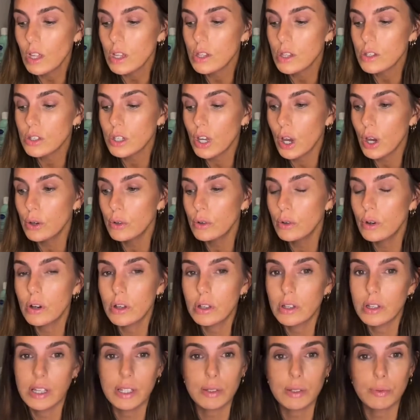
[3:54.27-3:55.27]
So
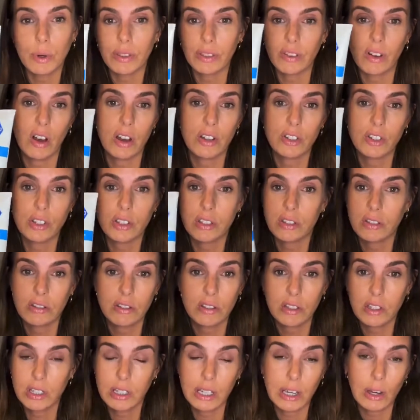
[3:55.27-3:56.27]
it's one that I just
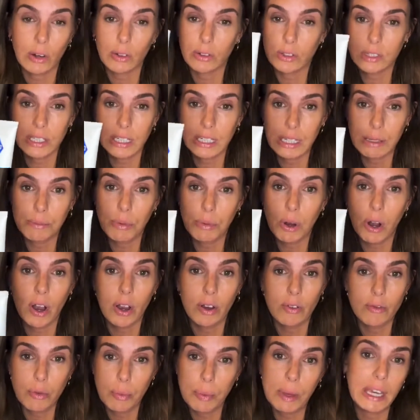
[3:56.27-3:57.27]
constantly buy
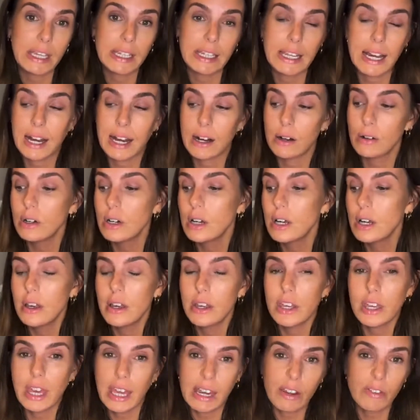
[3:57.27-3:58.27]
on repeat now.
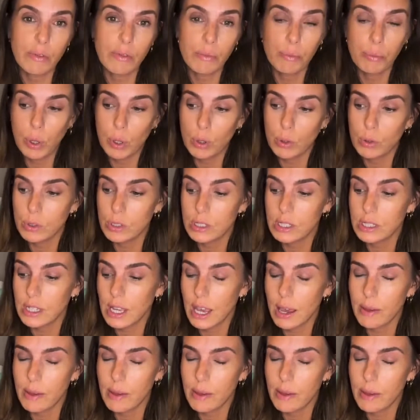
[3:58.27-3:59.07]
You get it from Boots.